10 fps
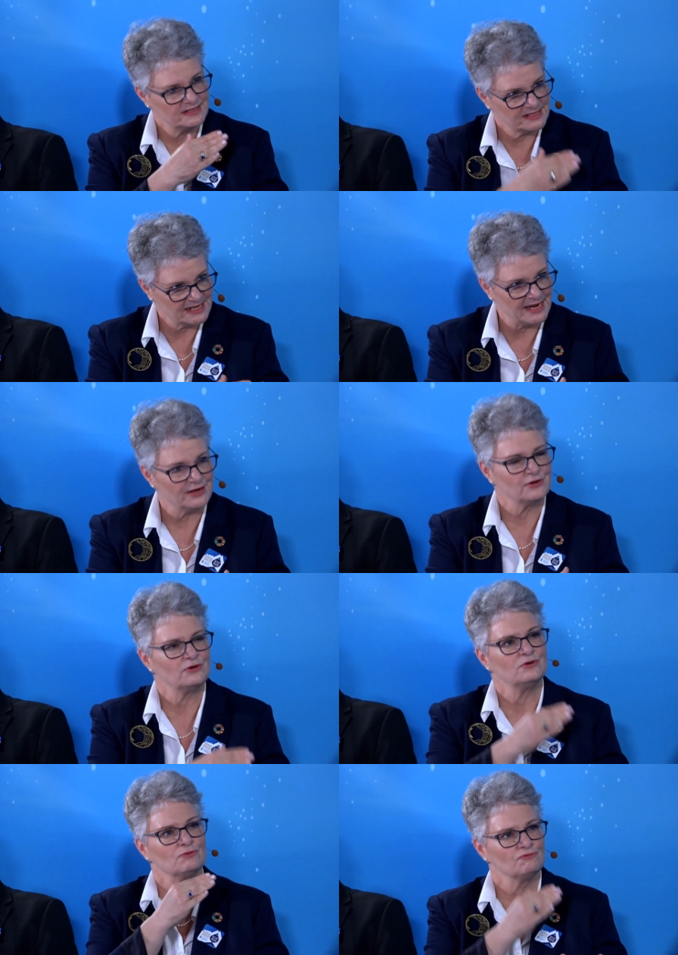
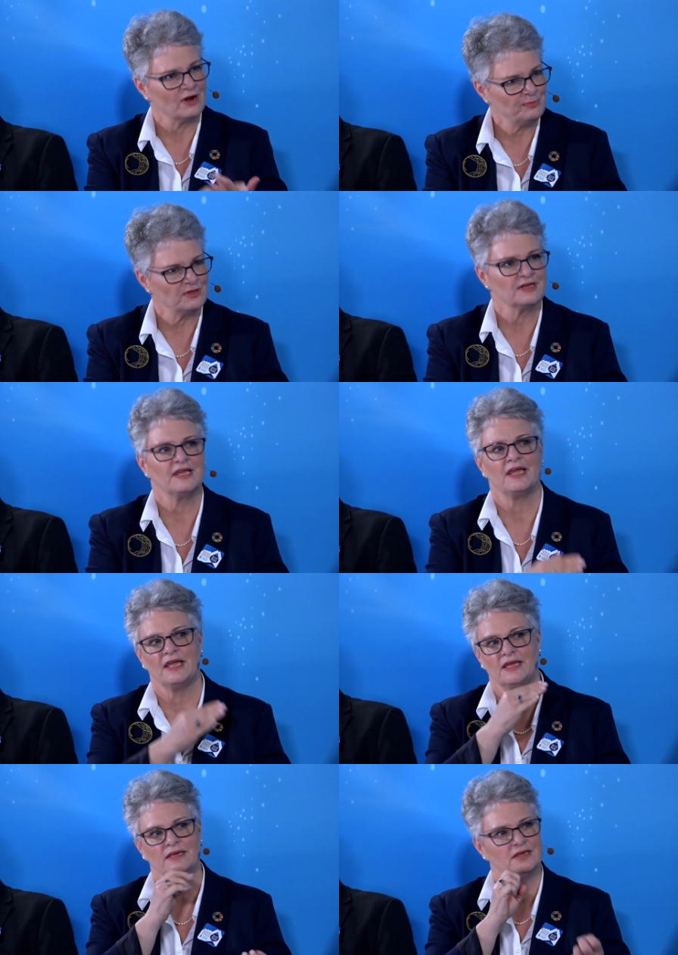scale,
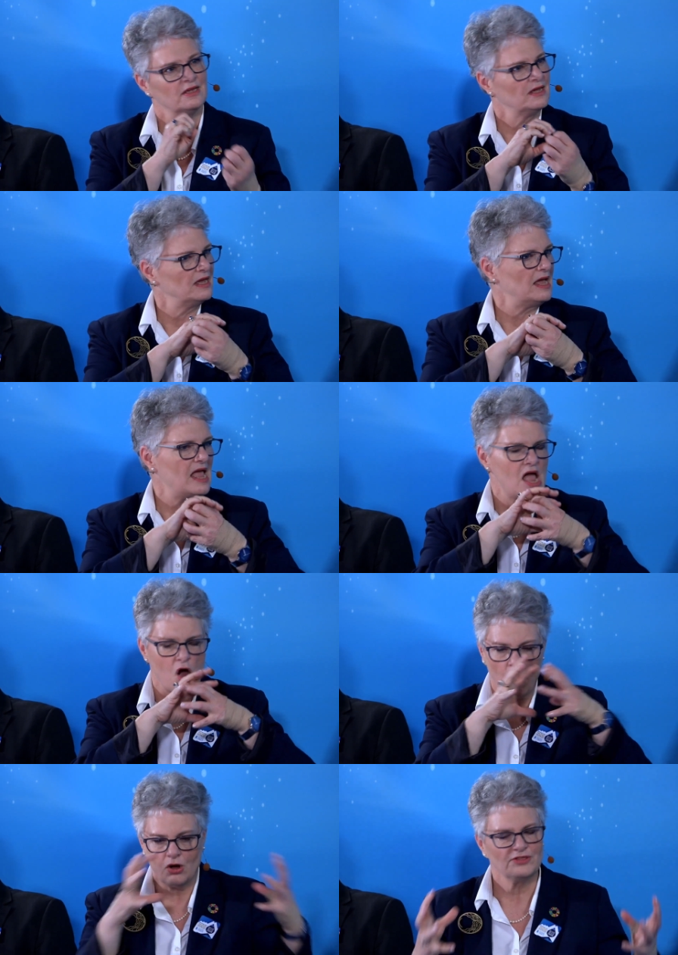replicate
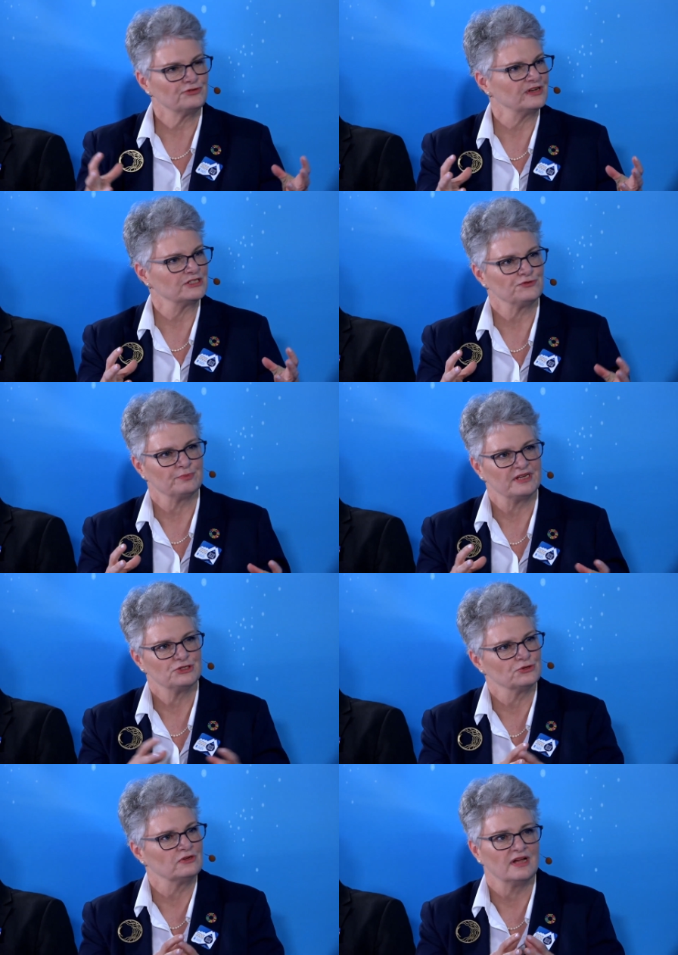all the
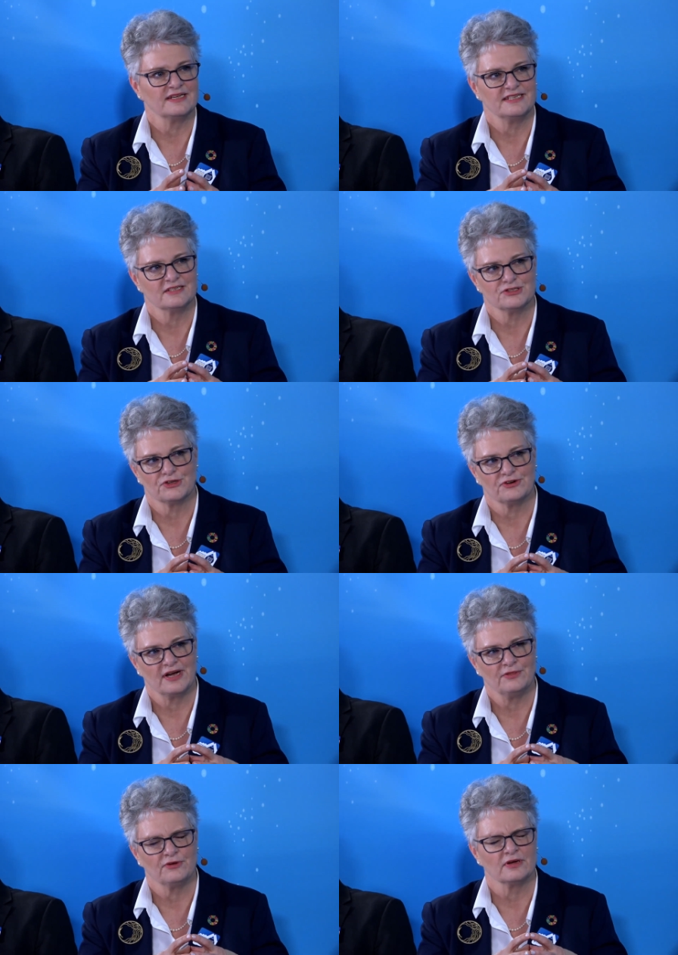transformational ideas that
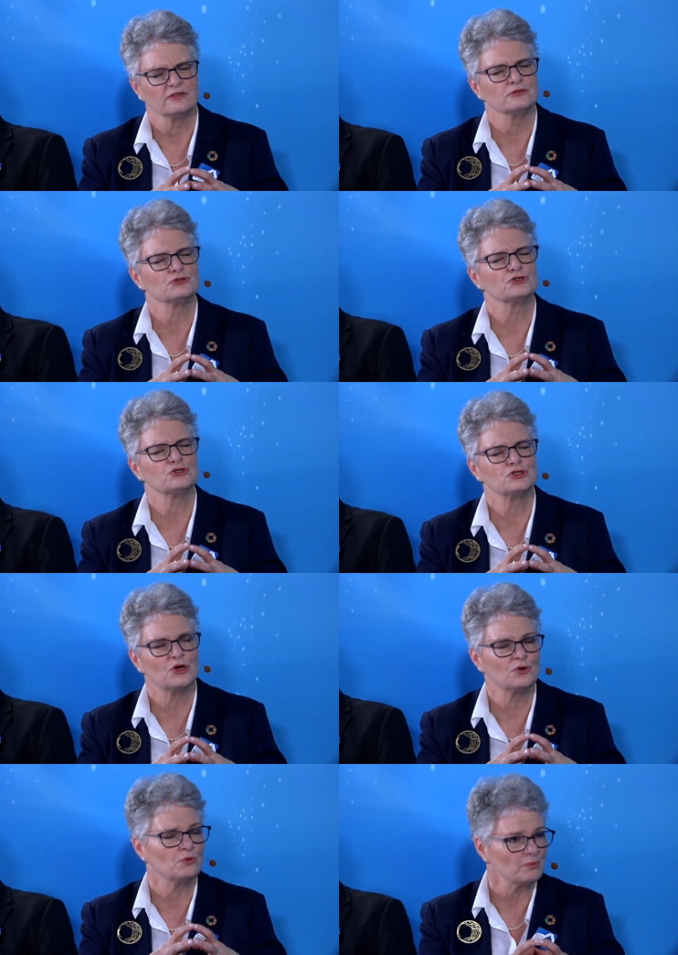are out there, and there's
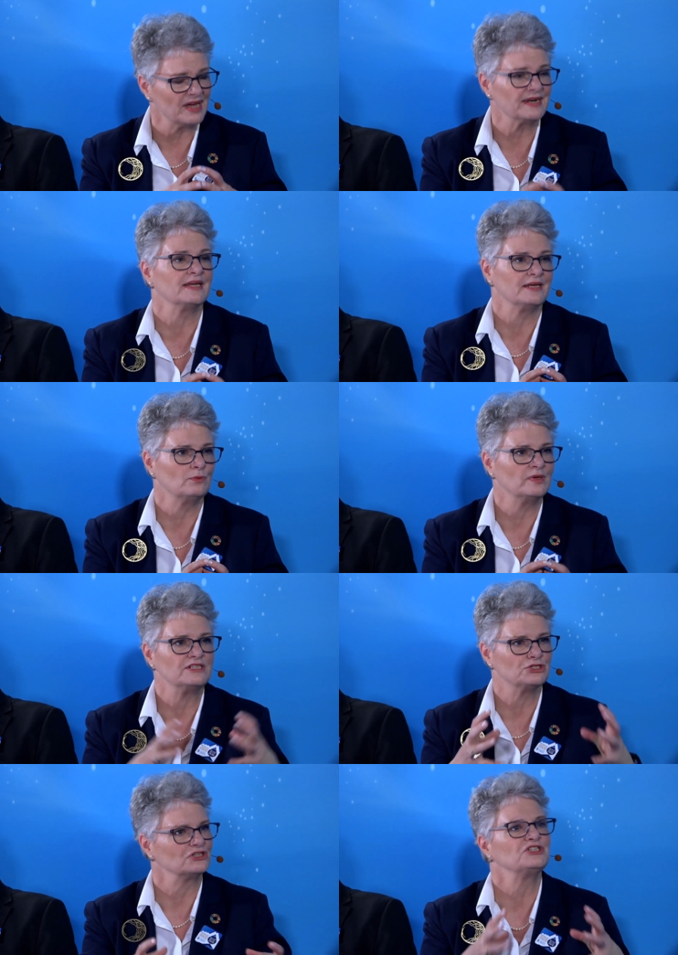so many.
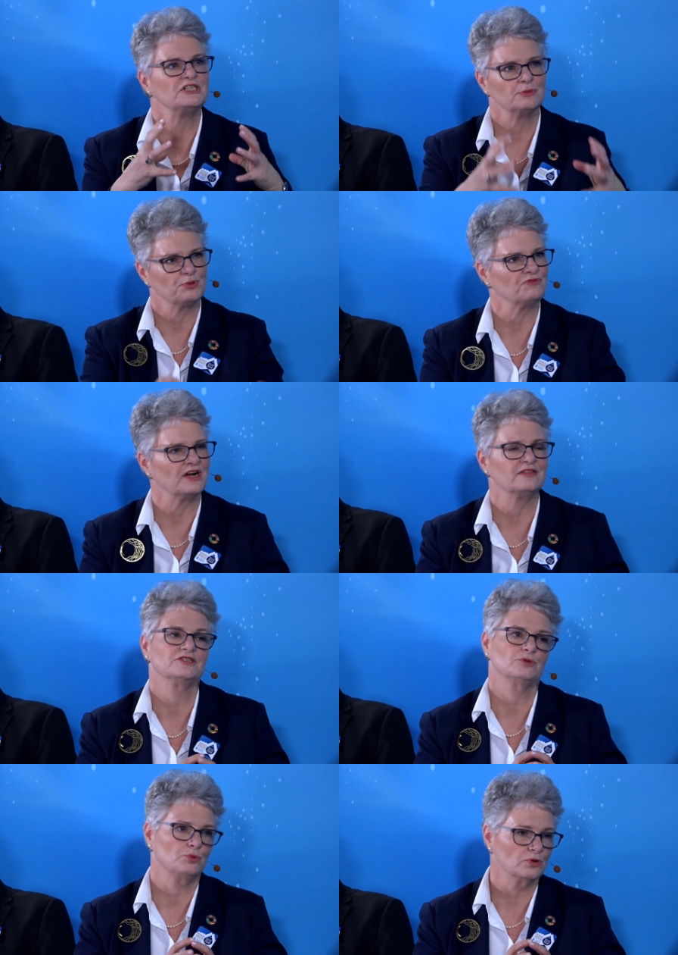We just need to provide
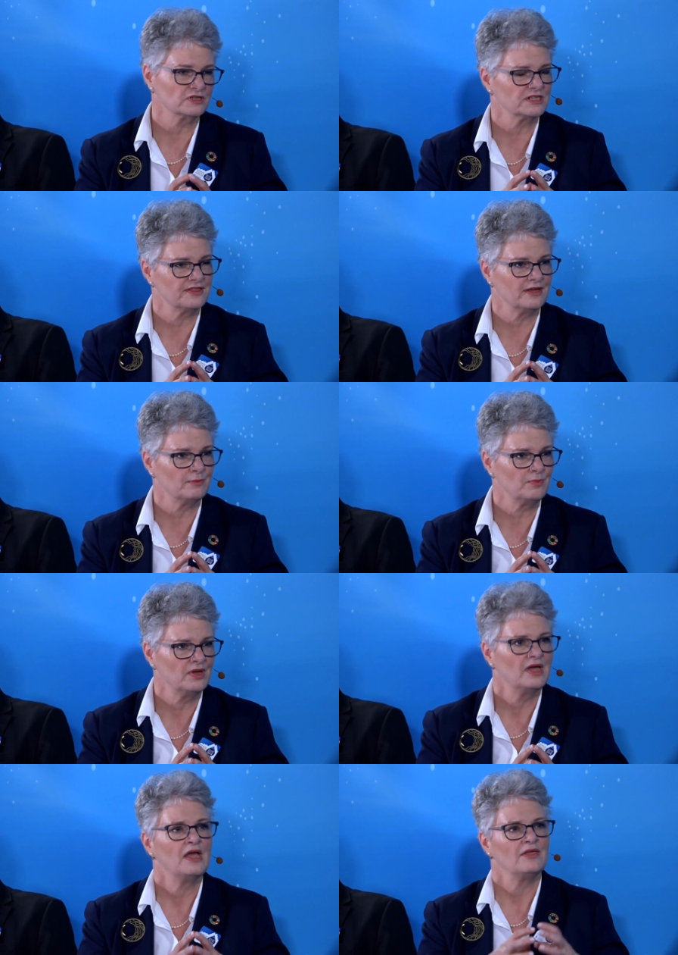the support to them.